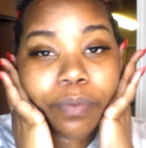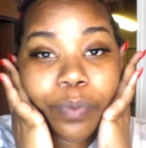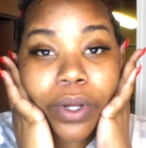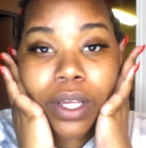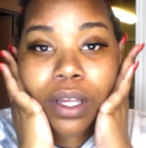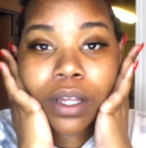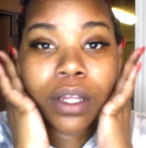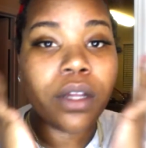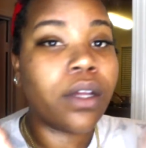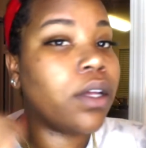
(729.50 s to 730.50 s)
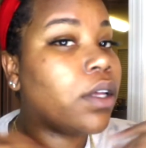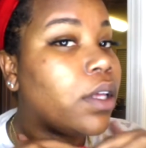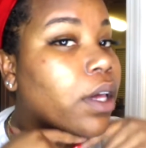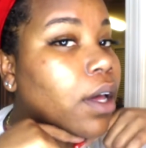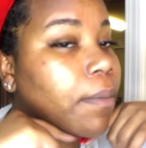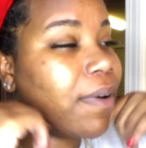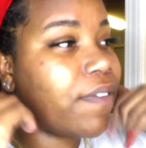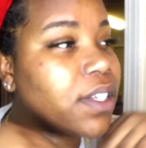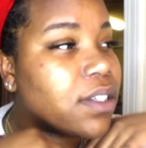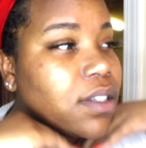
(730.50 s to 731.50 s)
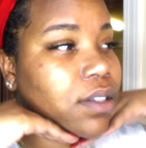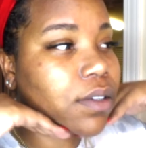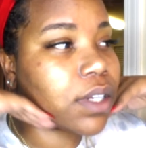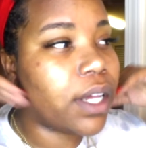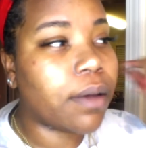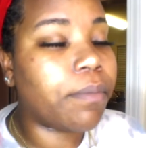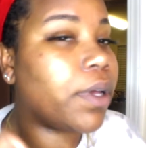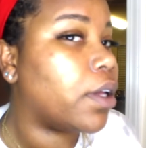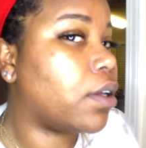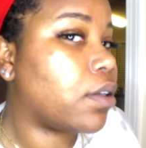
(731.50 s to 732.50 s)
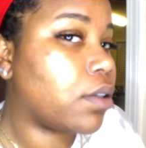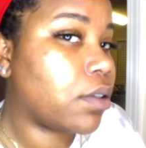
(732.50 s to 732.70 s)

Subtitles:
But yeah, my face is still damp, but